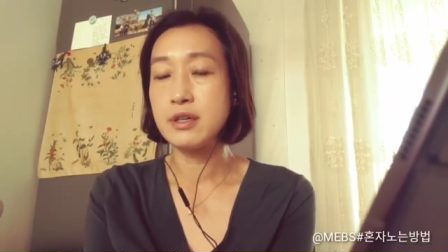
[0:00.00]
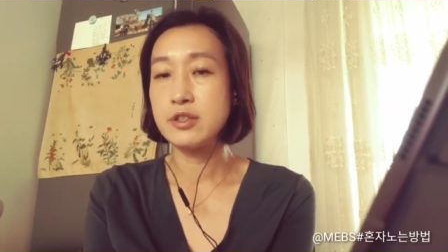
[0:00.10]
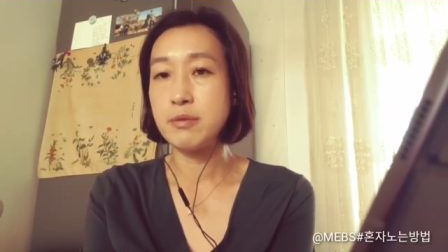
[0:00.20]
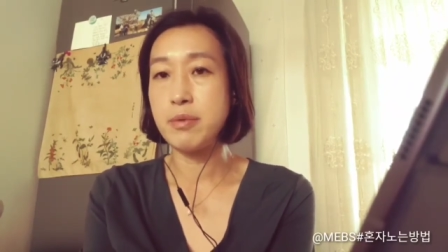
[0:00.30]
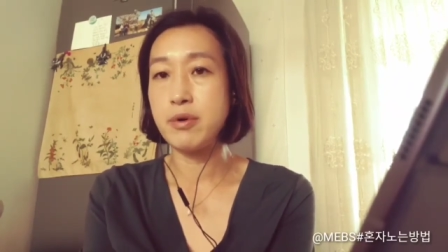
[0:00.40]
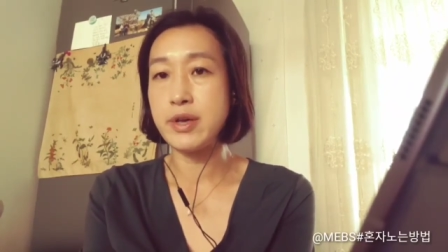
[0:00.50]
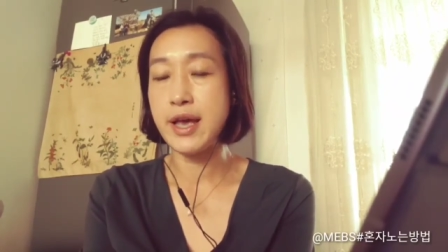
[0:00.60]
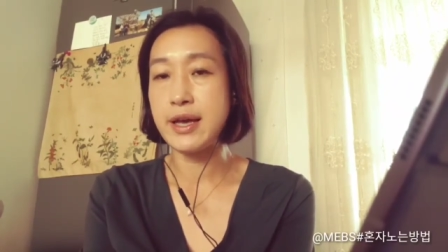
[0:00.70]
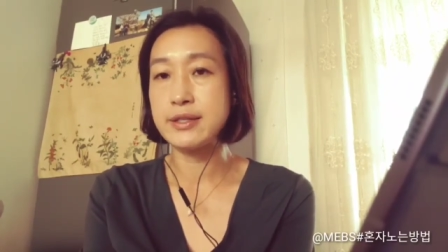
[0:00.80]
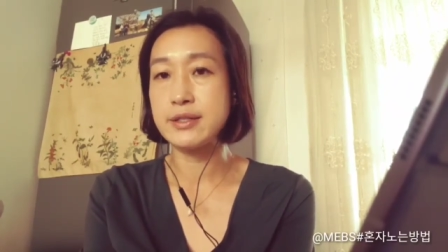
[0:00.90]
the boy
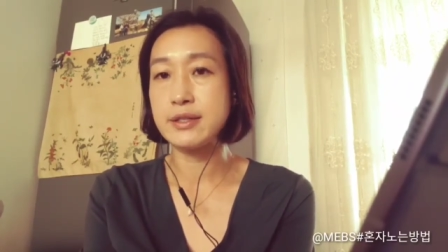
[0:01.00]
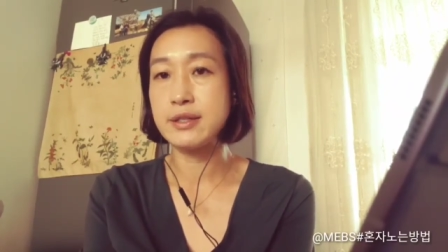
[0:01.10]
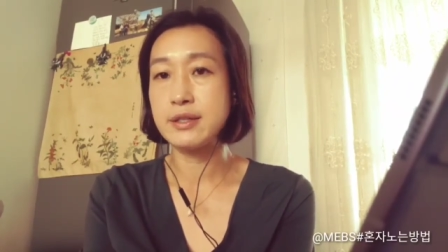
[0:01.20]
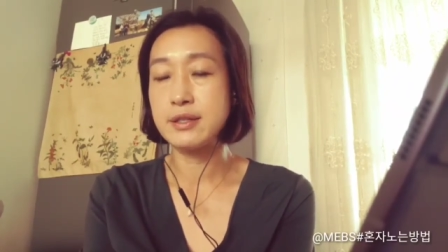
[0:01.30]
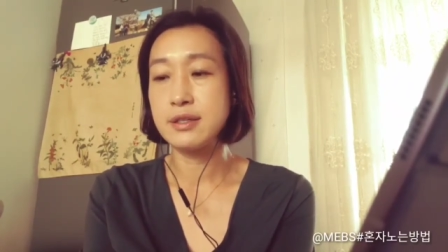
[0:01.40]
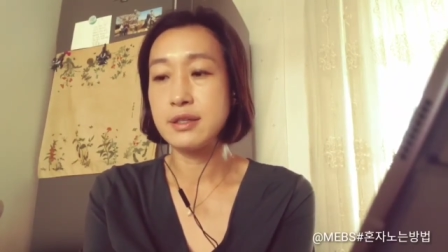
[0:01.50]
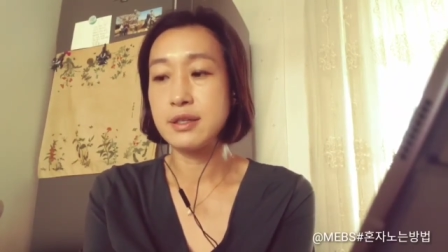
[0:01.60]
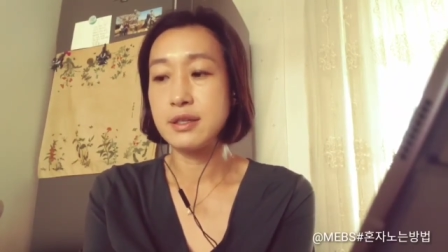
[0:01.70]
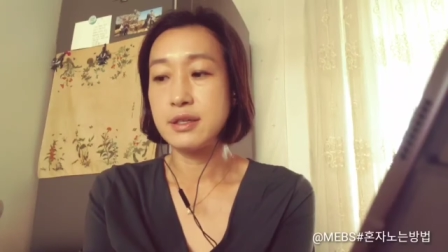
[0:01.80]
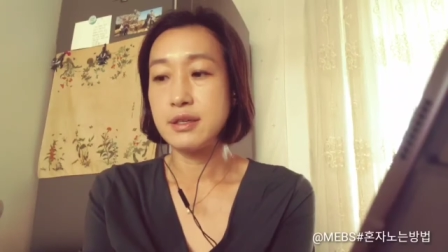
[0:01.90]
asked.
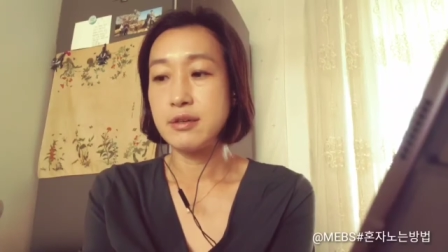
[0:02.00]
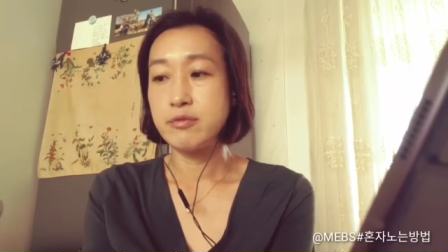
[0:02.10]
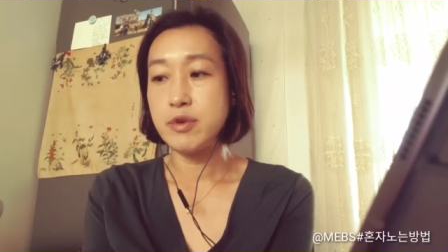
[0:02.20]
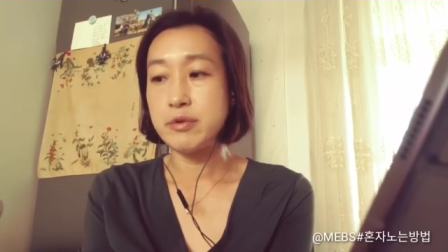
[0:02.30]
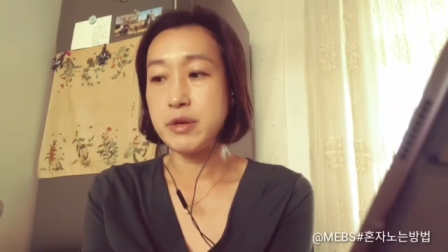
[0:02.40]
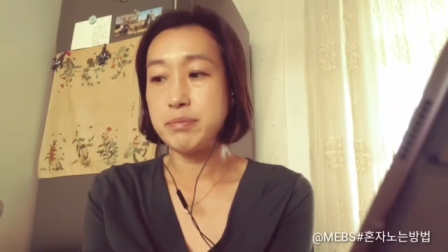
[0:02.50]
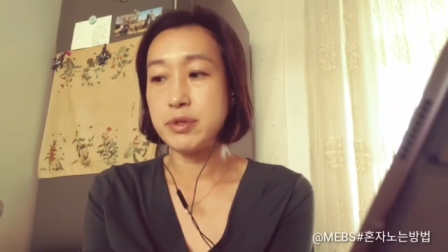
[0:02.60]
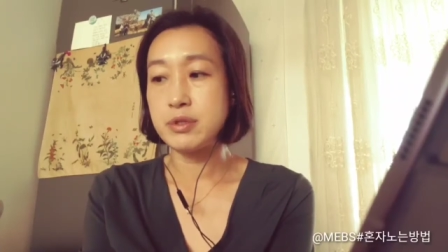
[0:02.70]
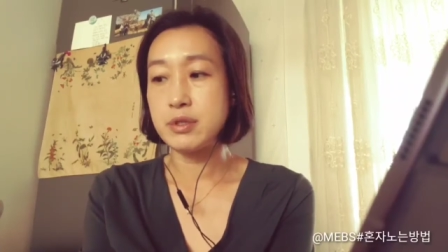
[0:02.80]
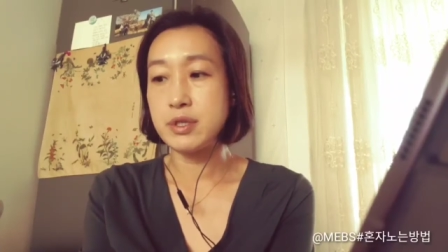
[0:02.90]
"Will they
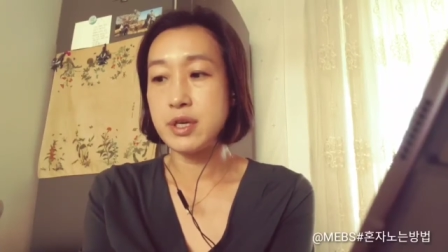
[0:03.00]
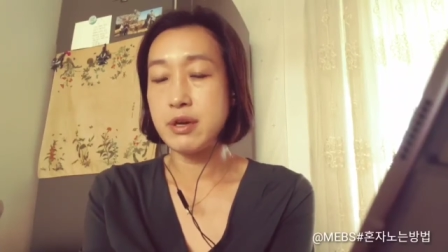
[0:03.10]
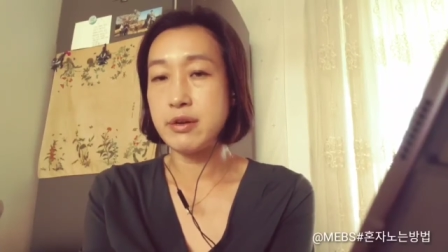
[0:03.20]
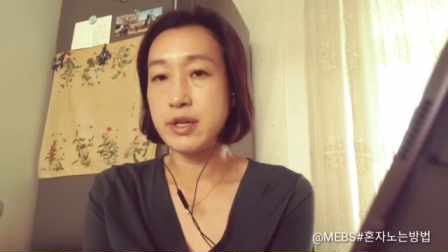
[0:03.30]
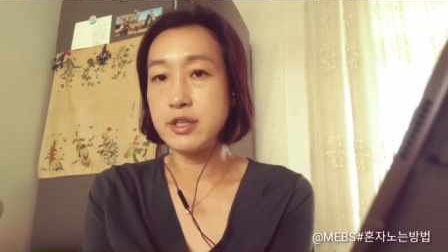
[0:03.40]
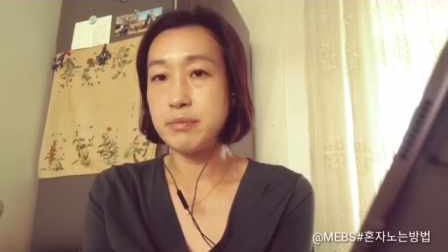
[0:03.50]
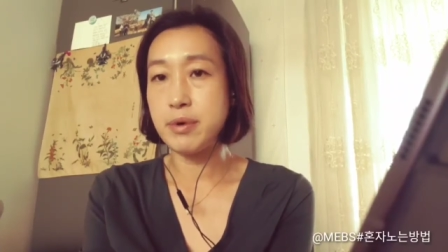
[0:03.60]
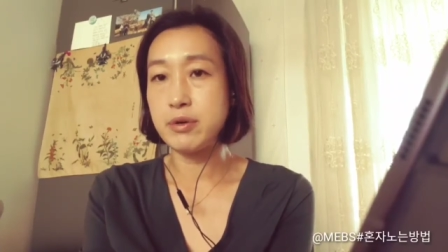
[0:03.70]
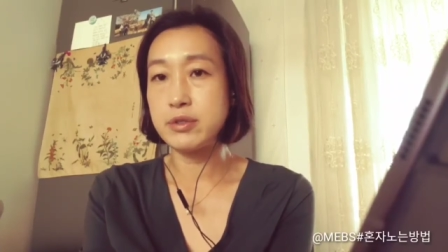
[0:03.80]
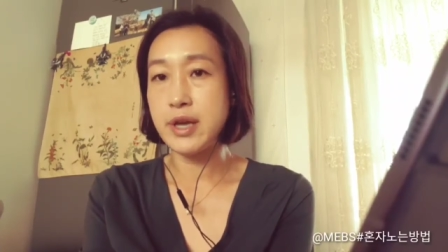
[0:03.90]
put the gear in the
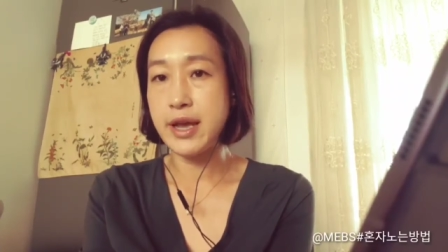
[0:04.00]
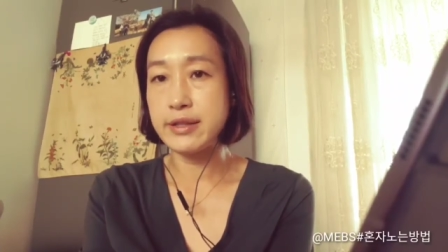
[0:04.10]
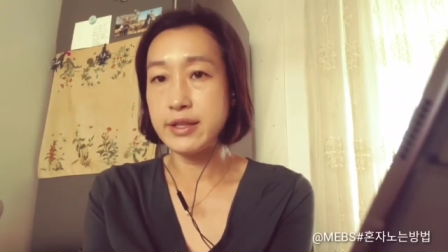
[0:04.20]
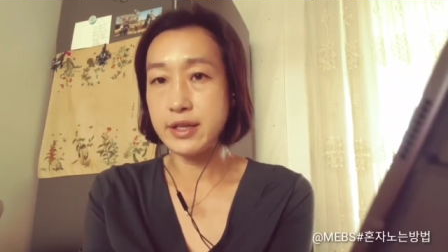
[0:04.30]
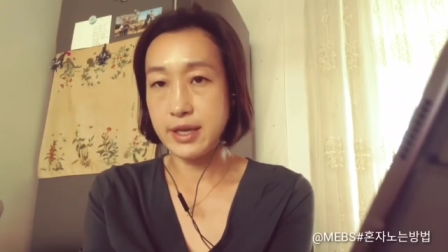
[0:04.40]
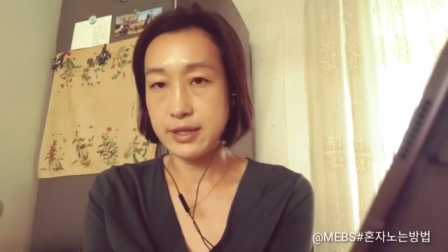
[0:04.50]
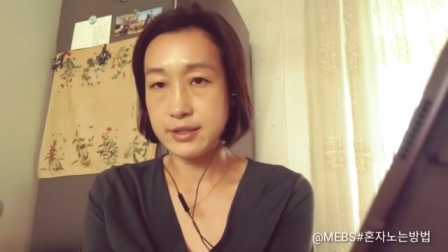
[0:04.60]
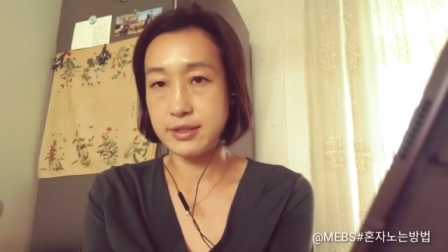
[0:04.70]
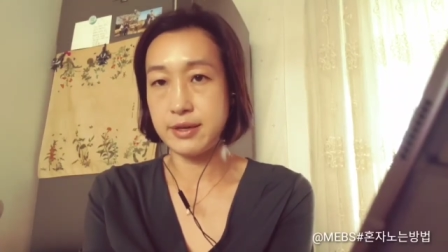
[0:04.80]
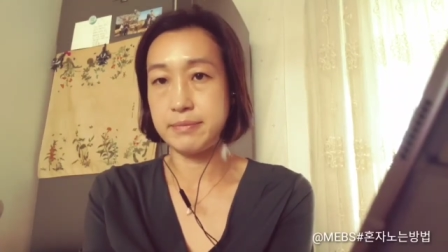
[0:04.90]
boat and get
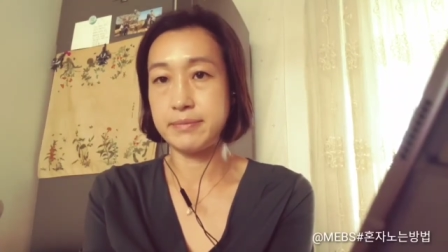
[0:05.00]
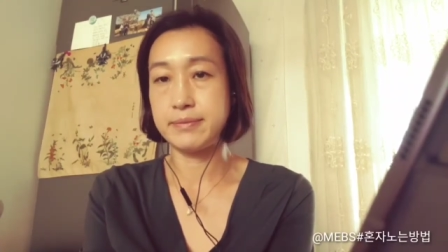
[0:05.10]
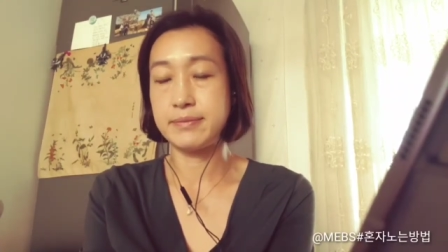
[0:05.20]
some?"